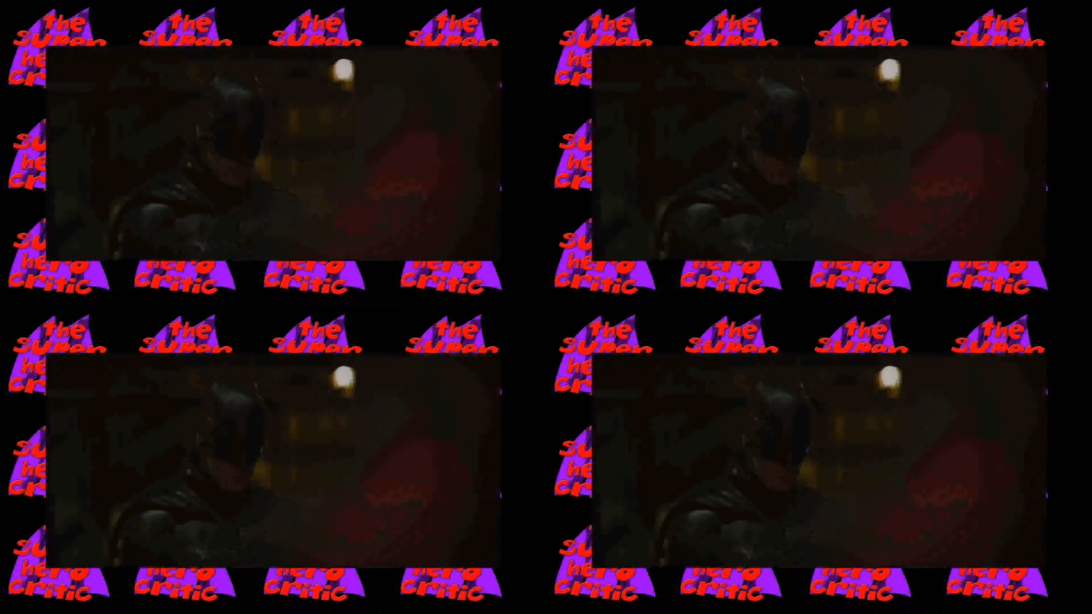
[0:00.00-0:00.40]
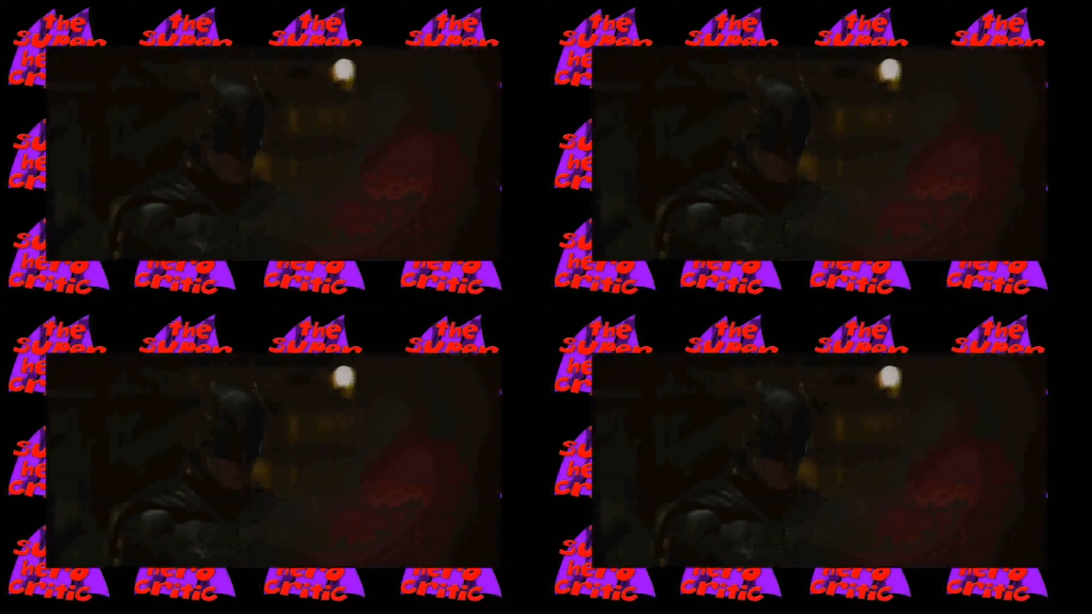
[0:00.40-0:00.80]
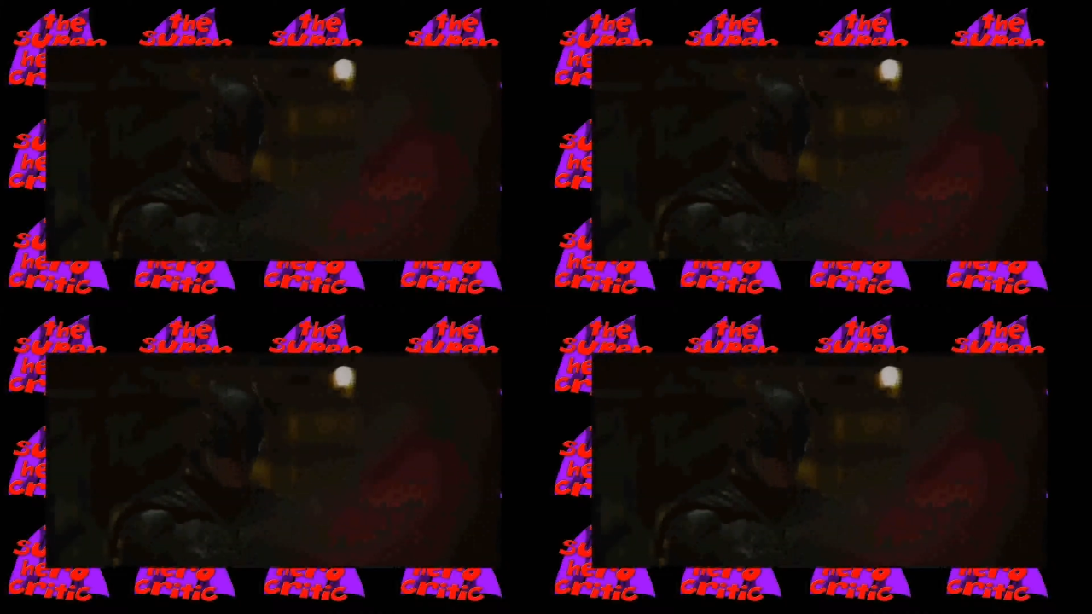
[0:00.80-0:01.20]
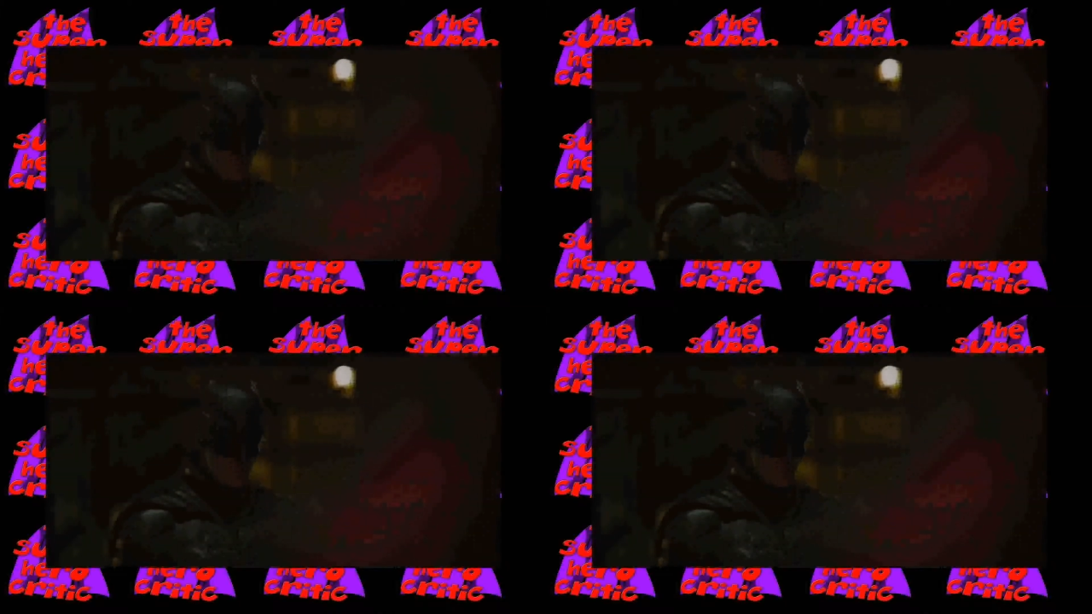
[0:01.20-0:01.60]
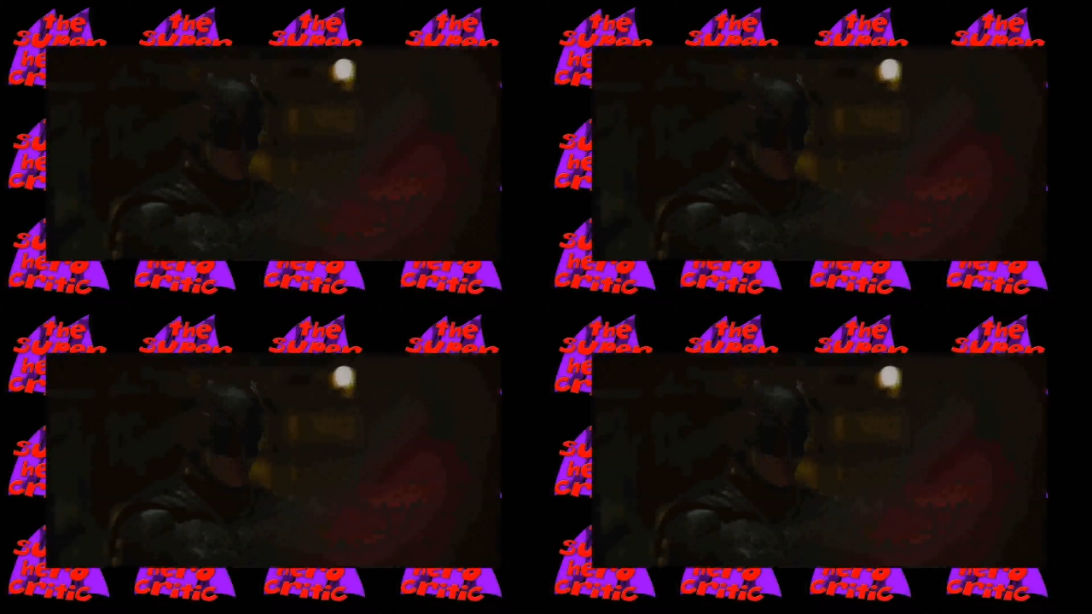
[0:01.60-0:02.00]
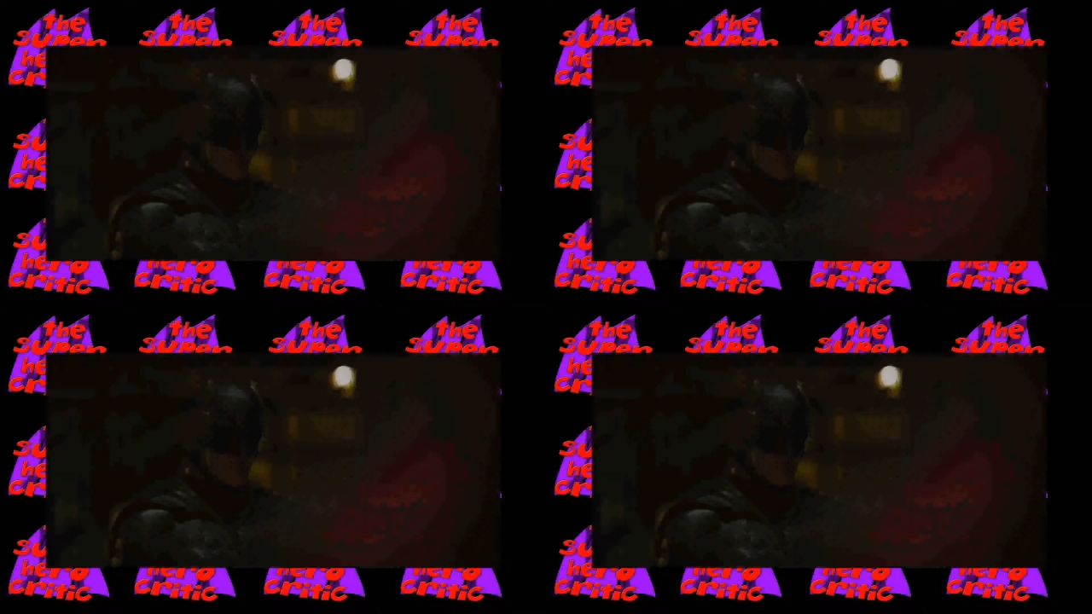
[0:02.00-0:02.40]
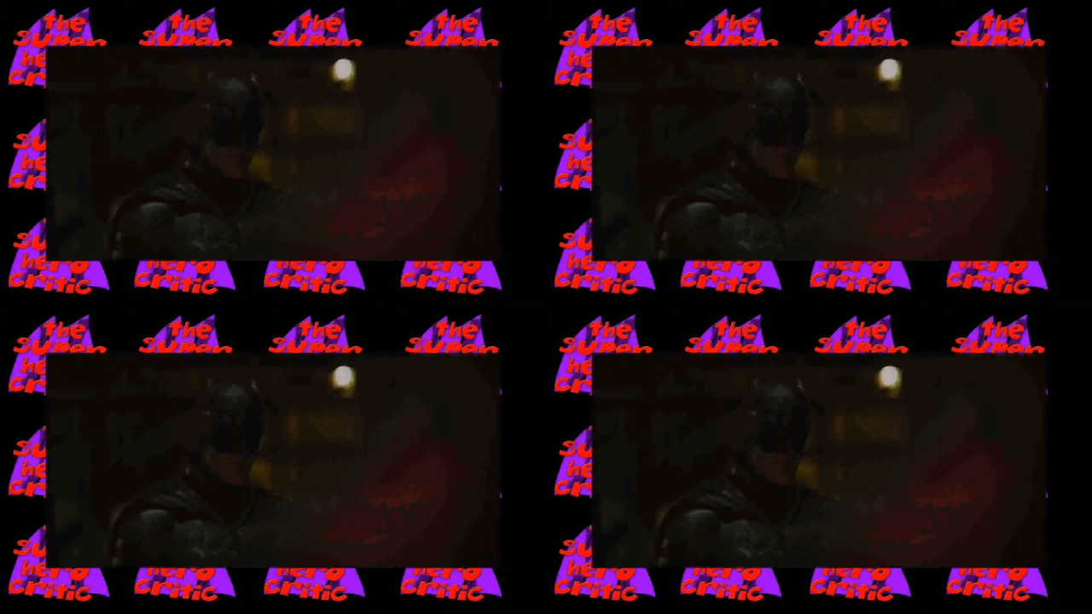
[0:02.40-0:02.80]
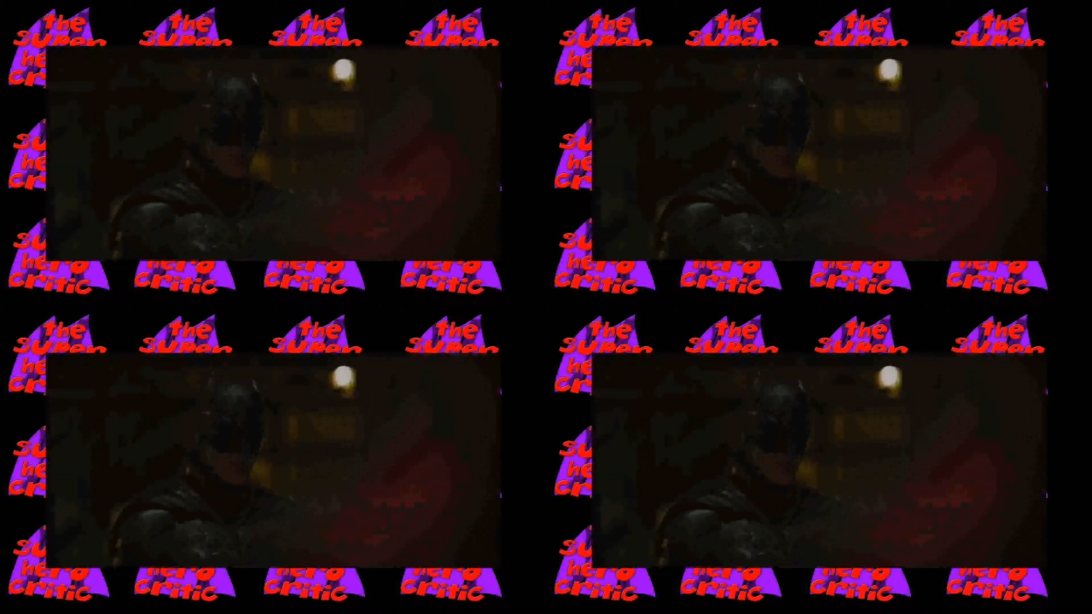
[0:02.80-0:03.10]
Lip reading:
[unreadable: no face in view]